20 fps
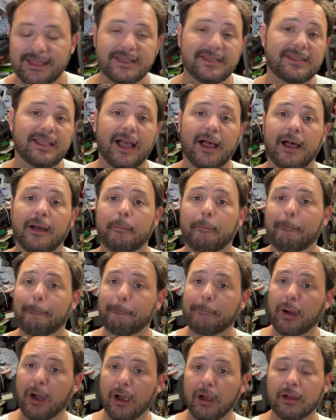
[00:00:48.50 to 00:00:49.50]
this uh,
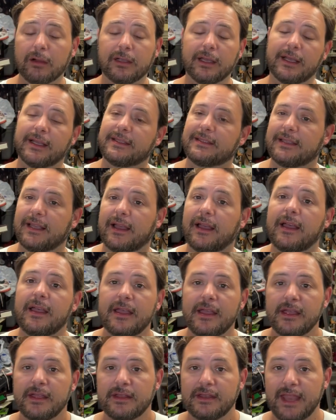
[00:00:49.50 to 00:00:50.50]
parka. It's a
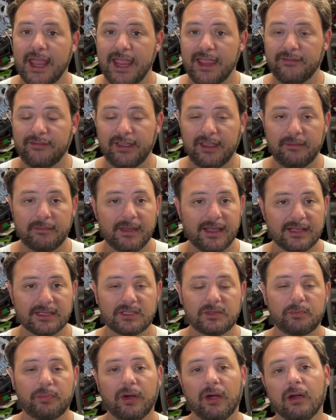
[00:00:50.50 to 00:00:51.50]
navy
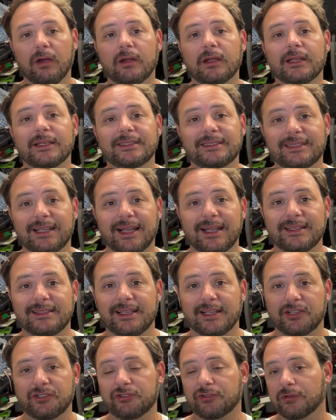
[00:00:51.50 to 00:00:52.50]
men's parka, size
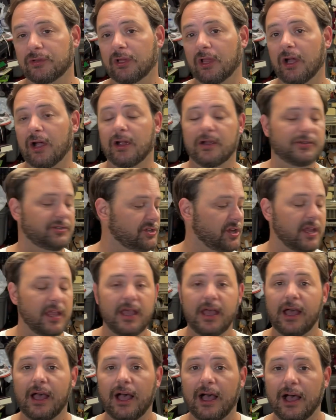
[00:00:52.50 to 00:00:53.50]
extra large.
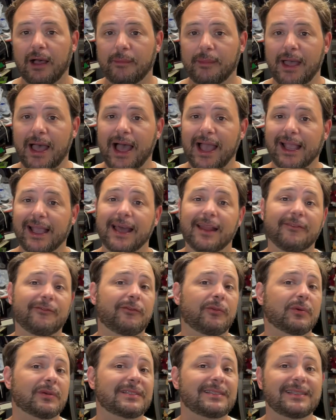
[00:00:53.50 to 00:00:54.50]
Um, I got it
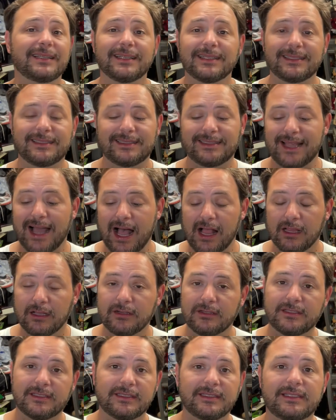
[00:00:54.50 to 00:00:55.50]
for
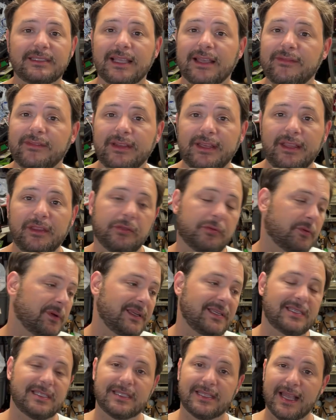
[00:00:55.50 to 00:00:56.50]

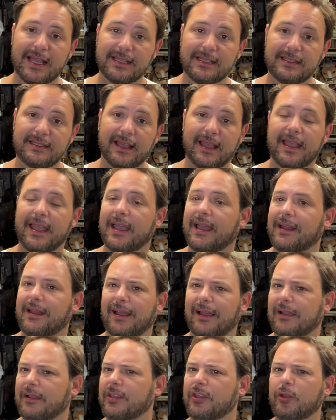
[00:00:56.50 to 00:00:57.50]
$6.73. I had
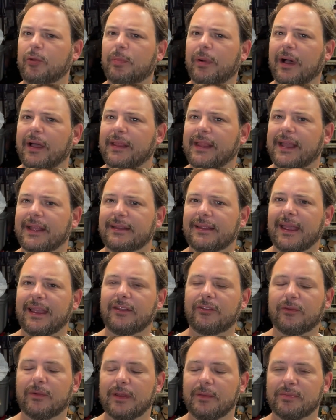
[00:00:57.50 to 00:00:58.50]
a coupon that day,
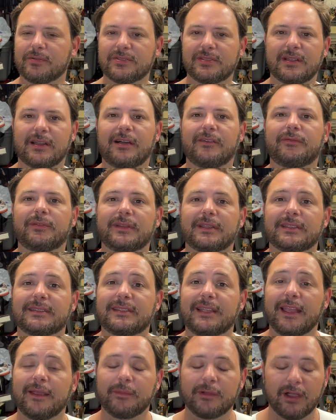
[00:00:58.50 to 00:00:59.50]
20% off with the
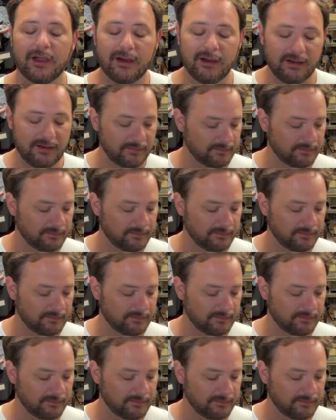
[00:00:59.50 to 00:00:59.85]
stamp card.